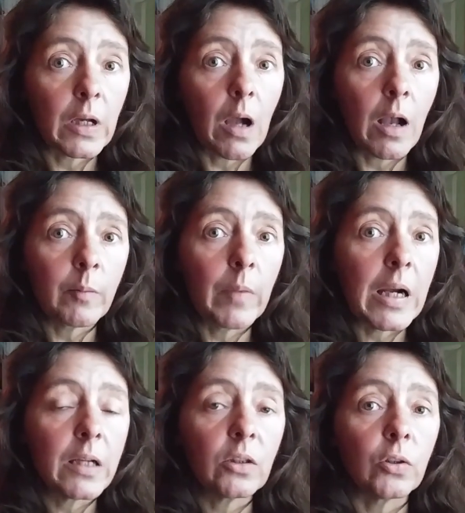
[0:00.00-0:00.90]
an
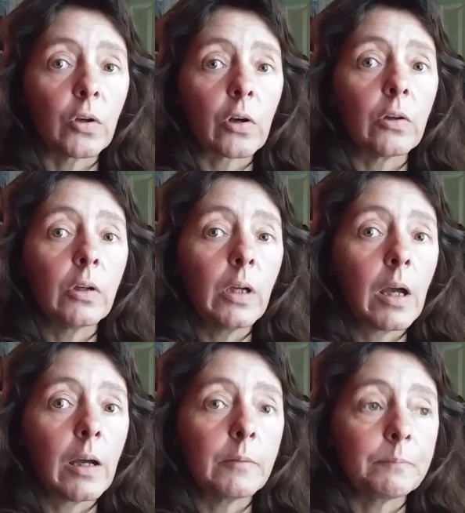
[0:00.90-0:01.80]
automatic turner.
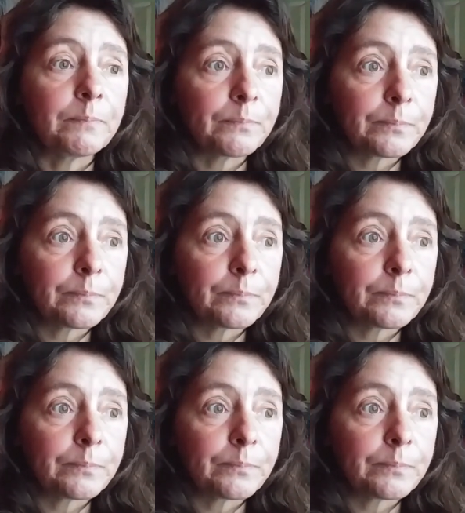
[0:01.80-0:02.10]
Um,